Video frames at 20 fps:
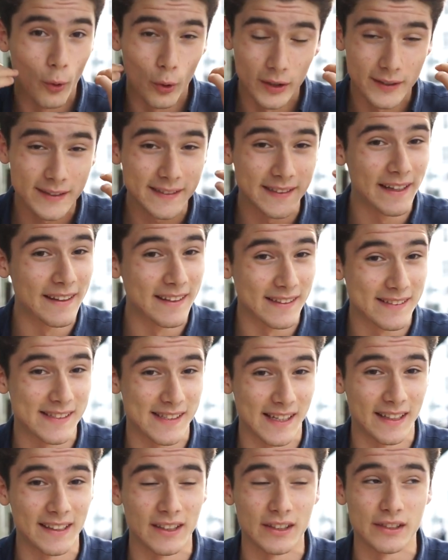Or say this
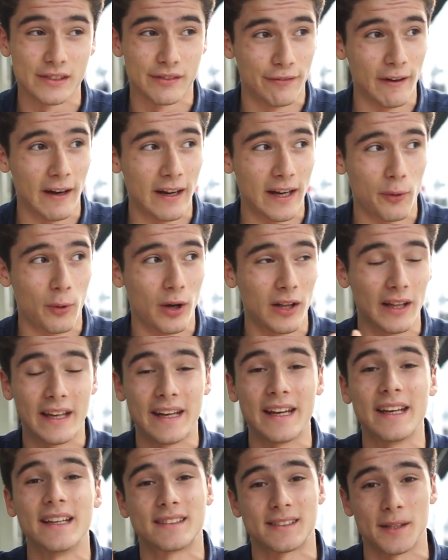thing does very well
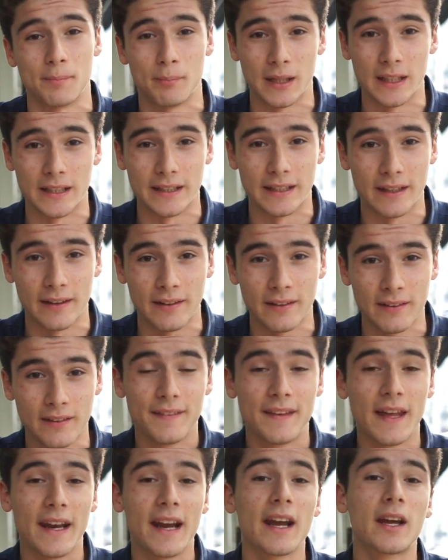and hits a
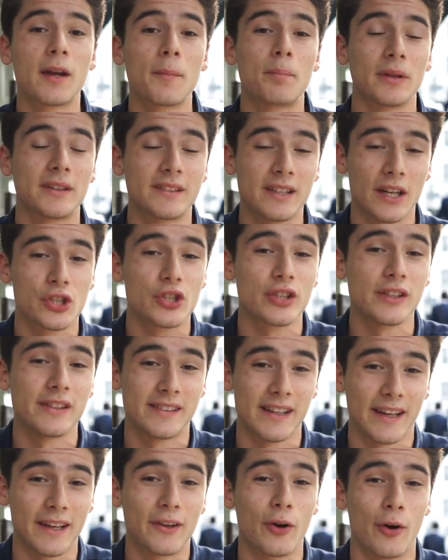million, then I could potentially
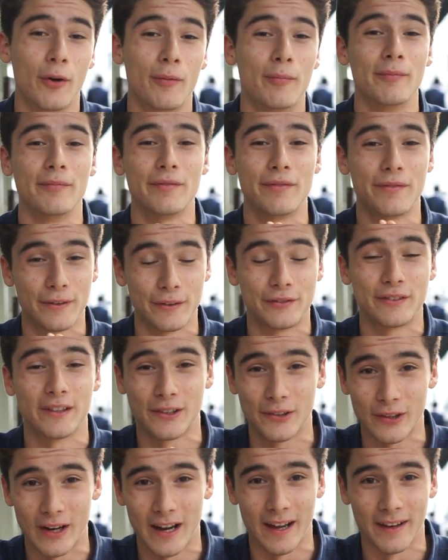take home
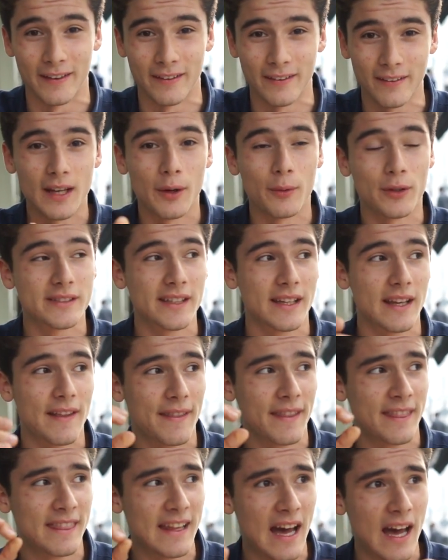$50,000. Now once again,
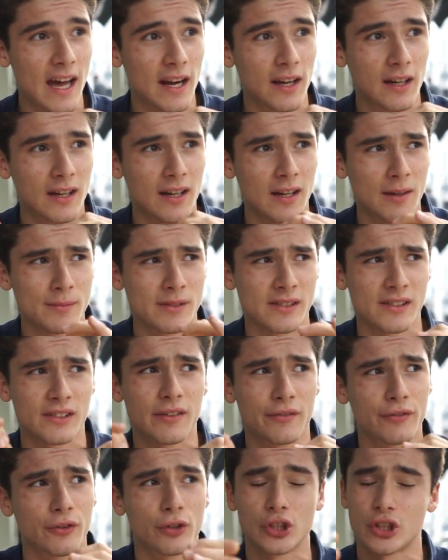that comes
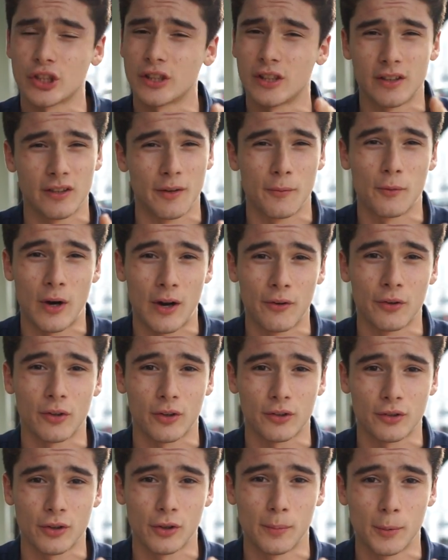into fruition in around
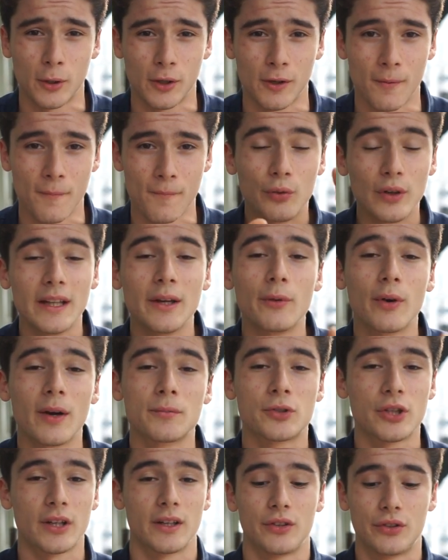October. Really what
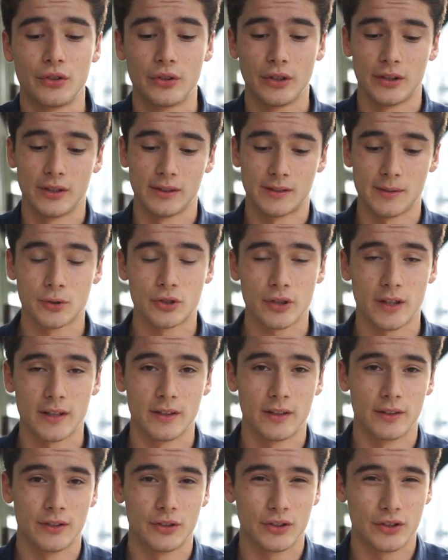I'm trying to do here is I'm
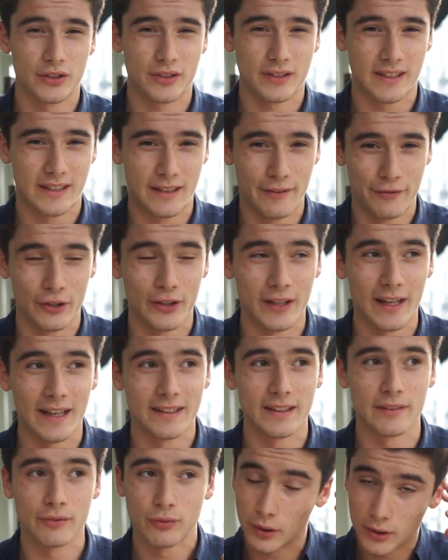trying to just give you an
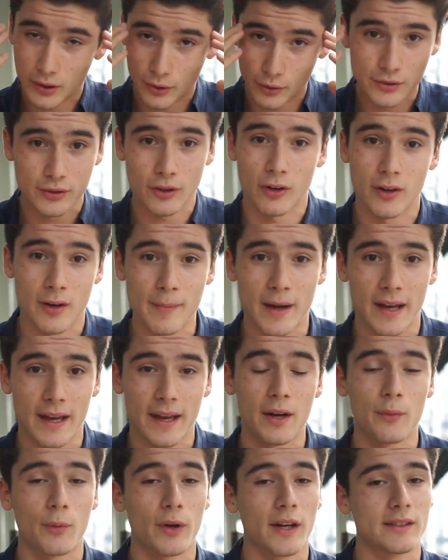idea of what goes on in my
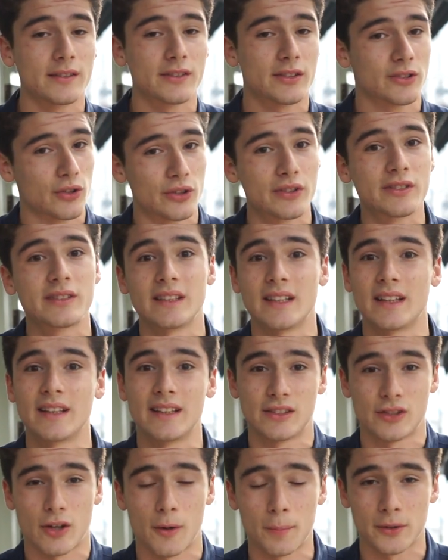head when I start seeing
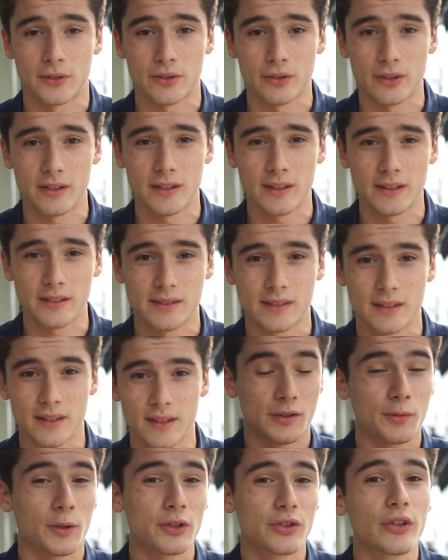these opportunities.
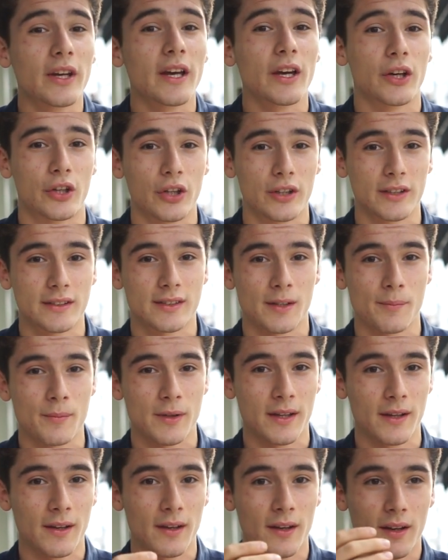Because once you get good at
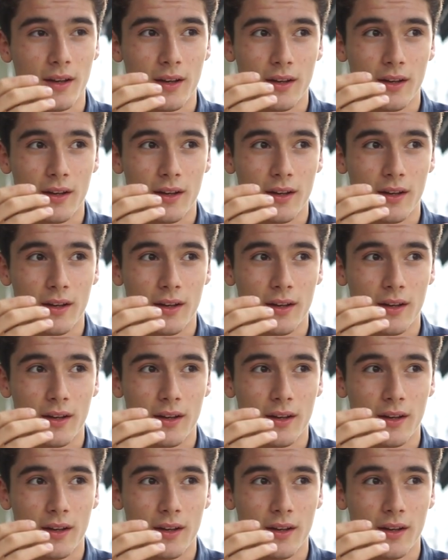something,